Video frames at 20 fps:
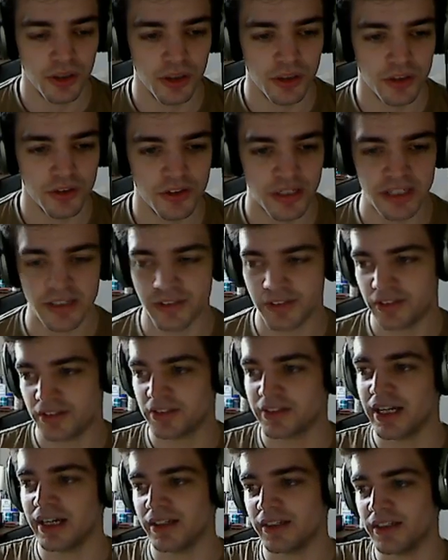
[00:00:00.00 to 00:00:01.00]
change the
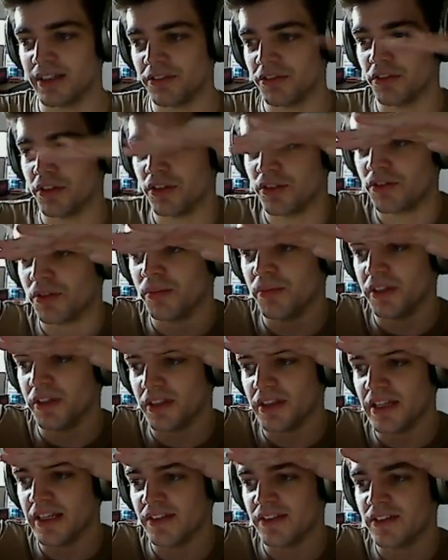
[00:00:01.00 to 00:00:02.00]
stack difference from like
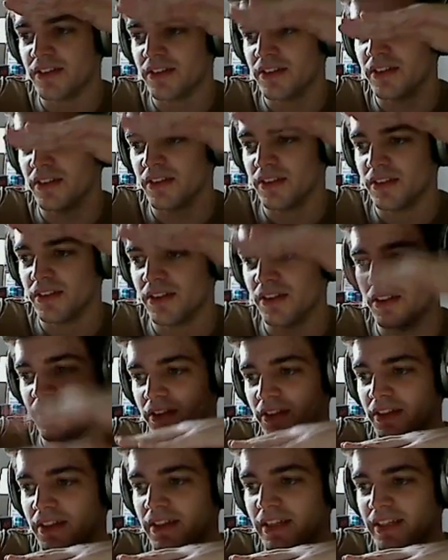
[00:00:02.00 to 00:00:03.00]
this to
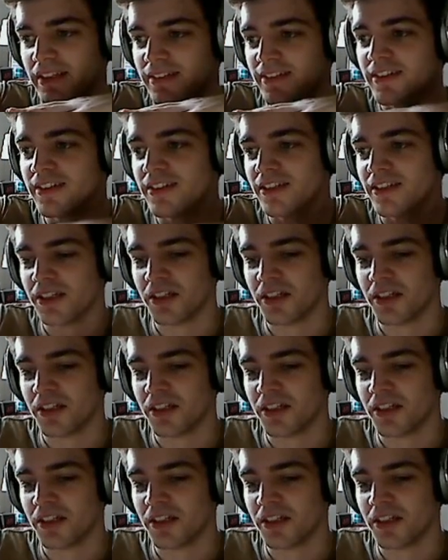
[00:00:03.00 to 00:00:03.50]
this,